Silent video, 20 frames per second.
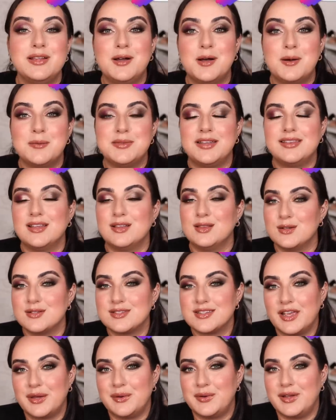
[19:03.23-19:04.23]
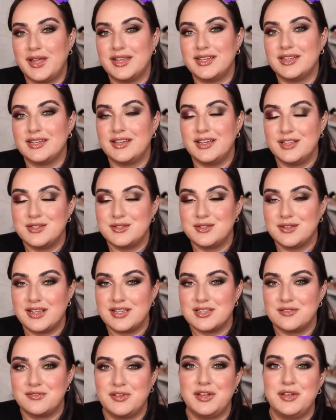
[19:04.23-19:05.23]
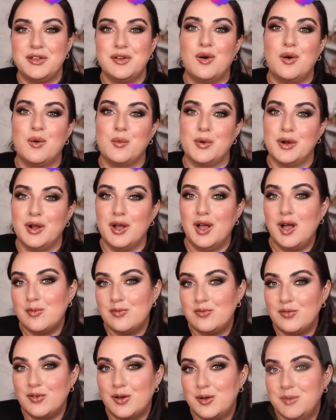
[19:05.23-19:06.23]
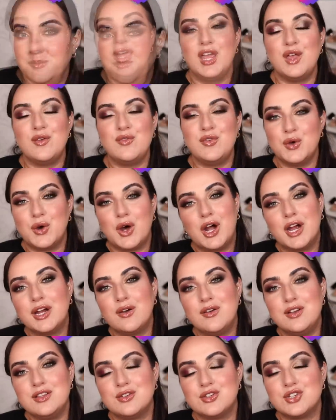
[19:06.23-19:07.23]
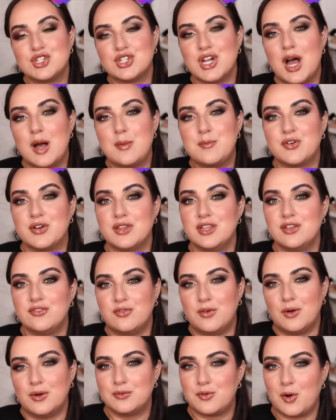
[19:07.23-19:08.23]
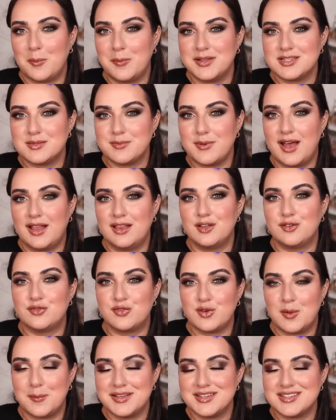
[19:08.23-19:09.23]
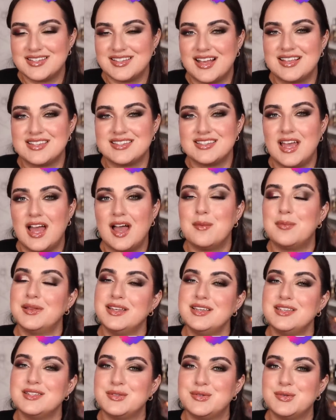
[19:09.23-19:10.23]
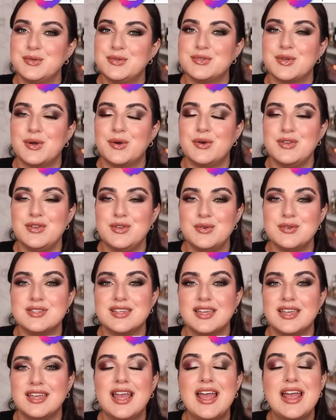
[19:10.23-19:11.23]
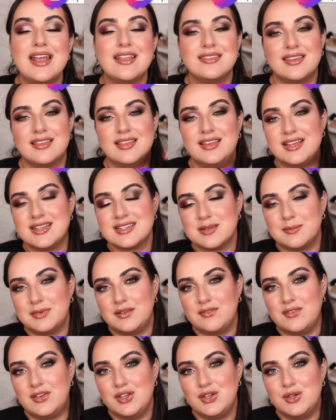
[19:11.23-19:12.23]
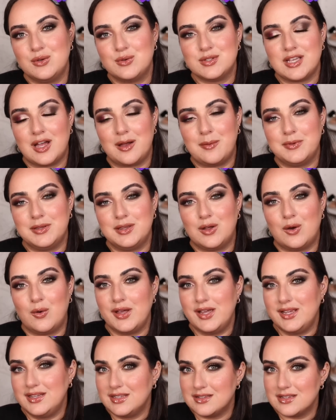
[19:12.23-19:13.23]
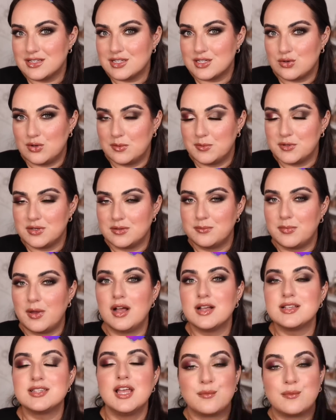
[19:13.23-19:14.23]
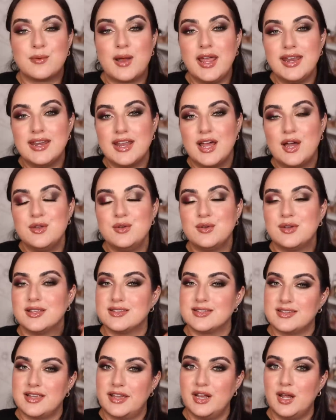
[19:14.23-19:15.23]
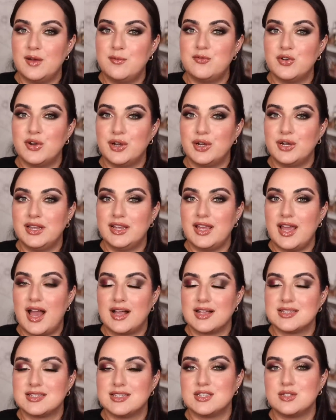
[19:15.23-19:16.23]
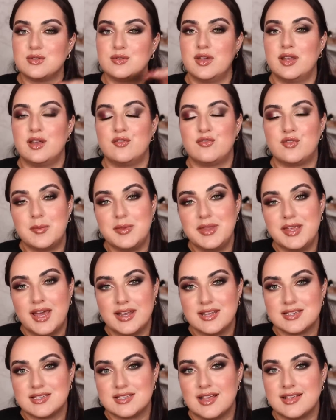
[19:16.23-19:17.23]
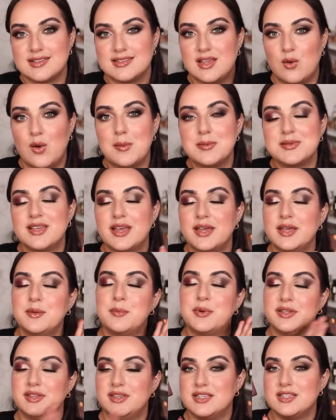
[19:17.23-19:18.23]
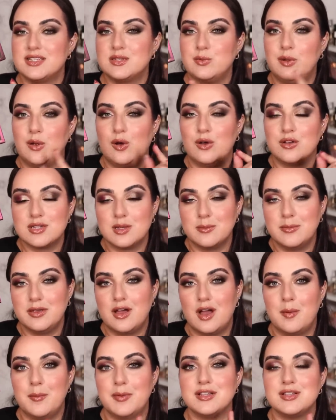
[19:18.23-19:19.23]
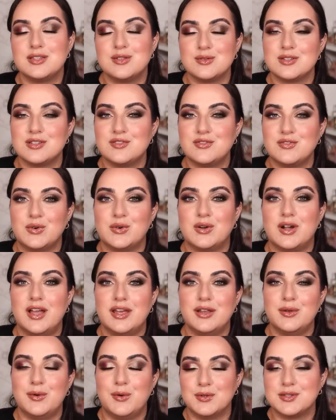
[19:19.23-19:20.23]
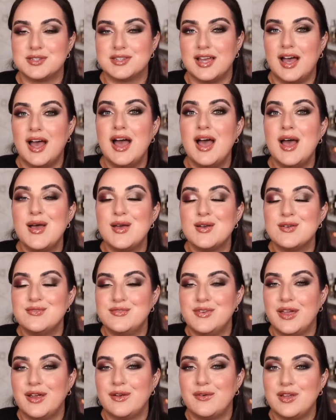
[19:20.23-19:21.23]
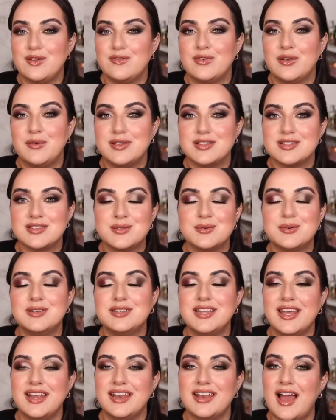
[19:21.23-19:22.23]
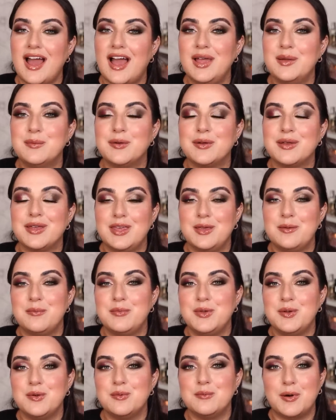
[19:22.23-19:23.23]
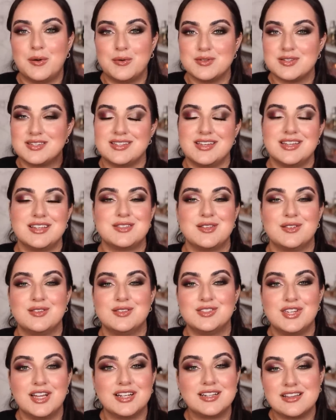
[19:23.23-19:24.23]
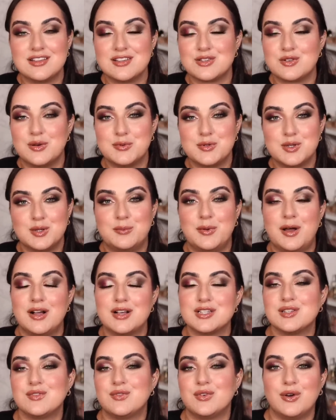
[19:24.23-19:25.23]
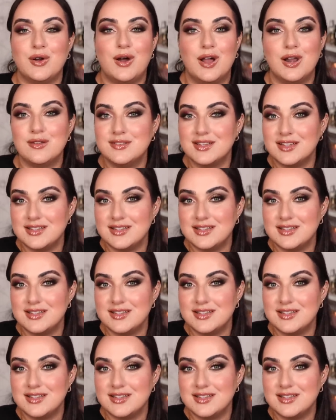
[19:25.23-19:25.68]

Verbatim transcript: hope that the looks I created in today's video were helpful. If you are going to shop for the fall romance palette from Anastasia, please do so using the links I'm leaving you down below in the description box. Right now you can sign up for early access to get it from the Anastasia website, but this will also be coming to Sephora and Ulta very very soon and I will keep you posted so check the description box for all of the